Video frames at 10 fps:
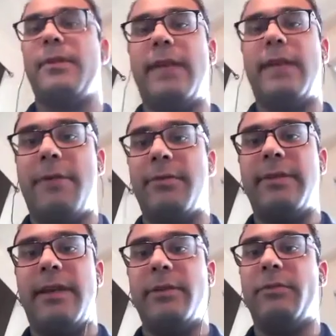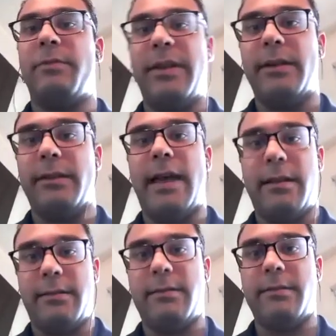I would definitely repeal that
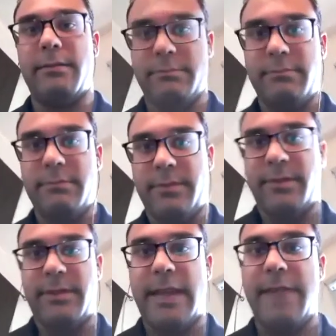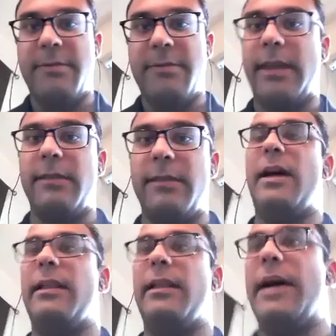statement that you're not
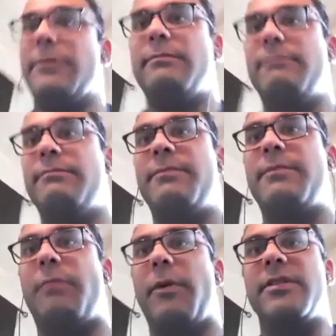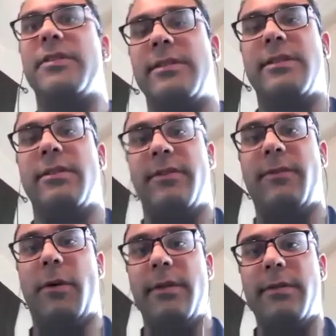allowed to purchase insurance
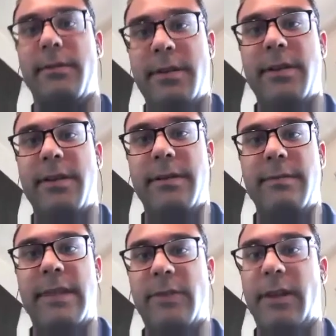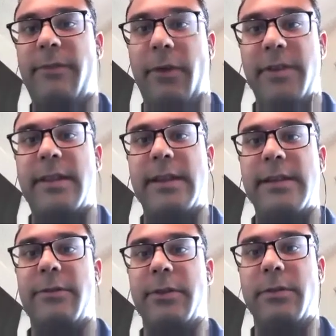for it. That's one of the first things I
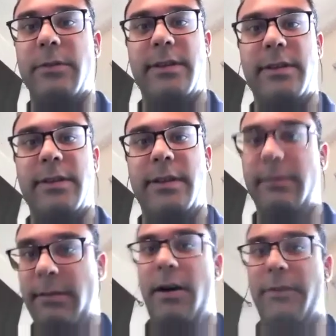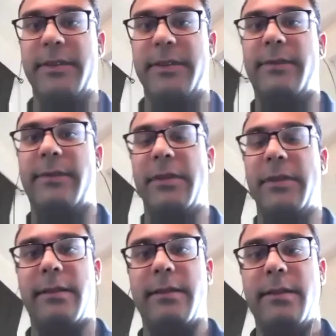would do in office if I'm
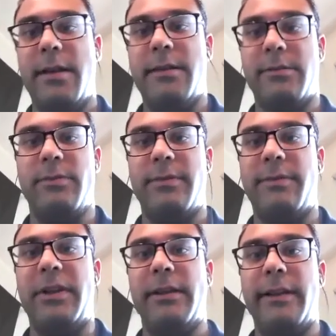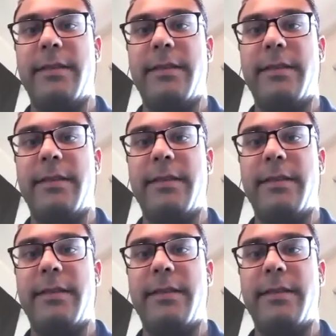elected, is repeal that.